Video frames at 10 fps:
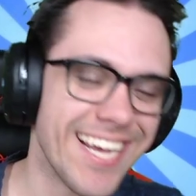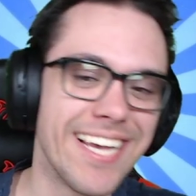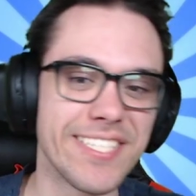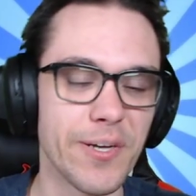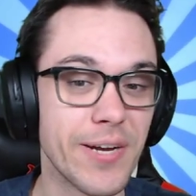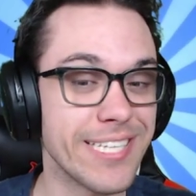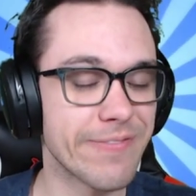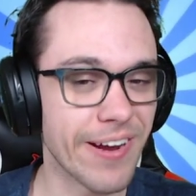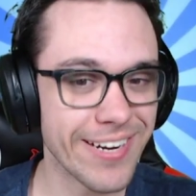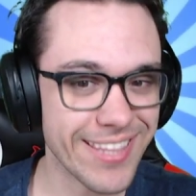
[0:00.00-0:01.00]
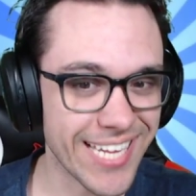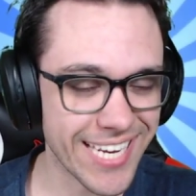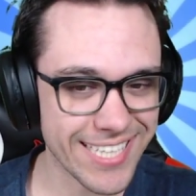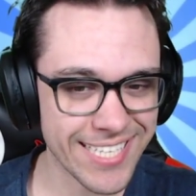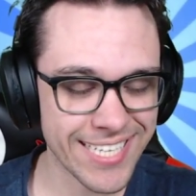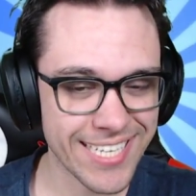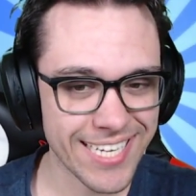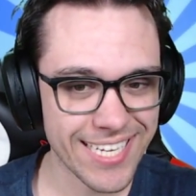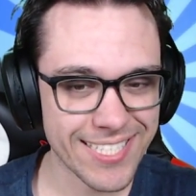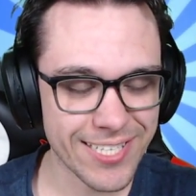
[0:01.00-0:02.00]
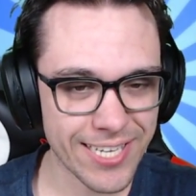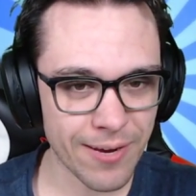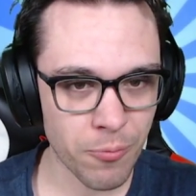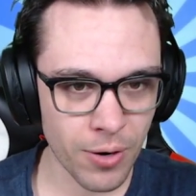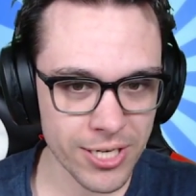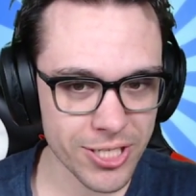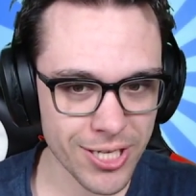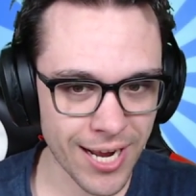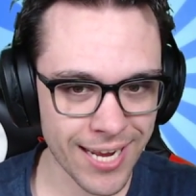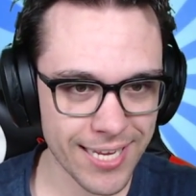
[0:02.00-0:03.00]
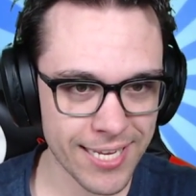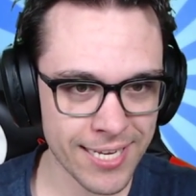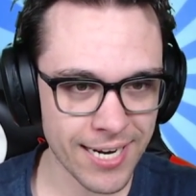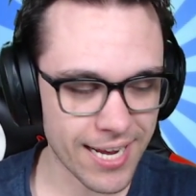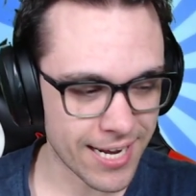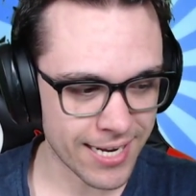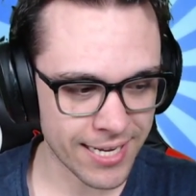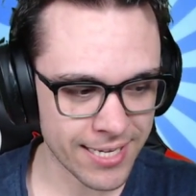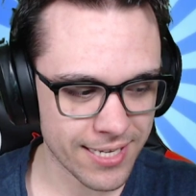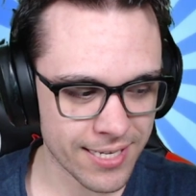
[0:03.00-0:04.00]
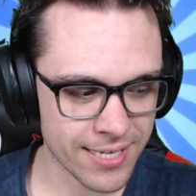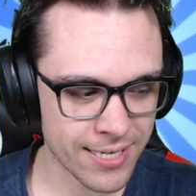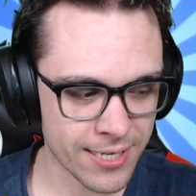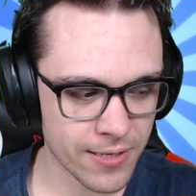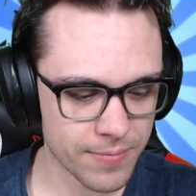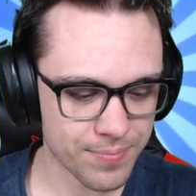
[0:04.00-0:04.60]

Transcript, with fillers: So he's very likely to get one shot in high